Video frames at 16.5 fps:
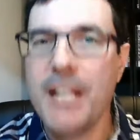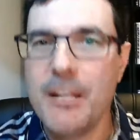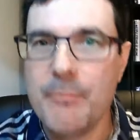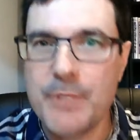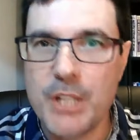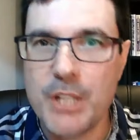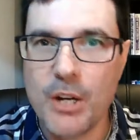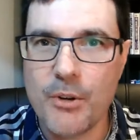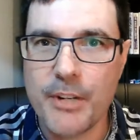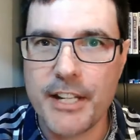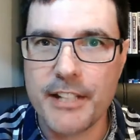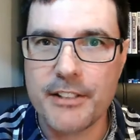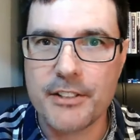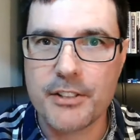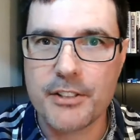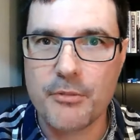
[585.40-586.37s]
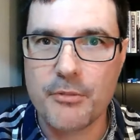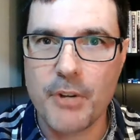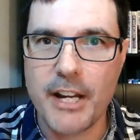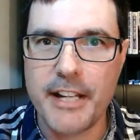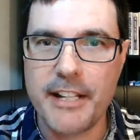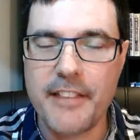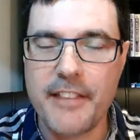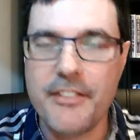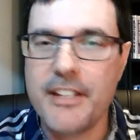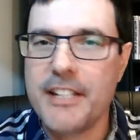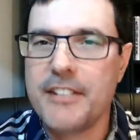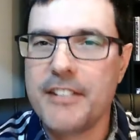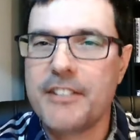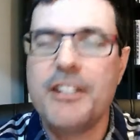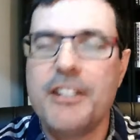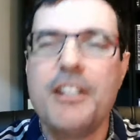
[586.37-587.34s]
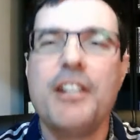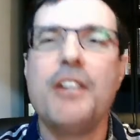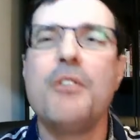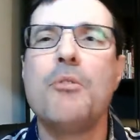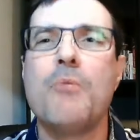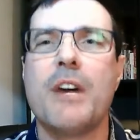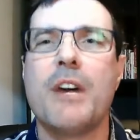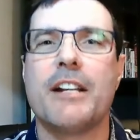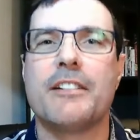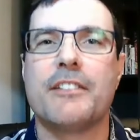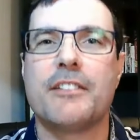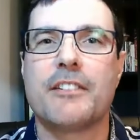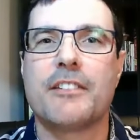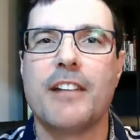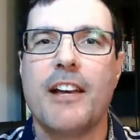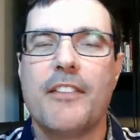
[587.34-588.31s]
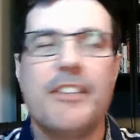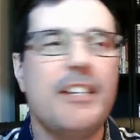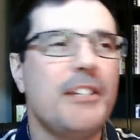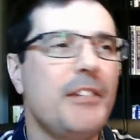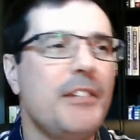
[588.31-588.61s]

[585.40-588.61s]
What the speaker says: tokens, right? These new ones, these new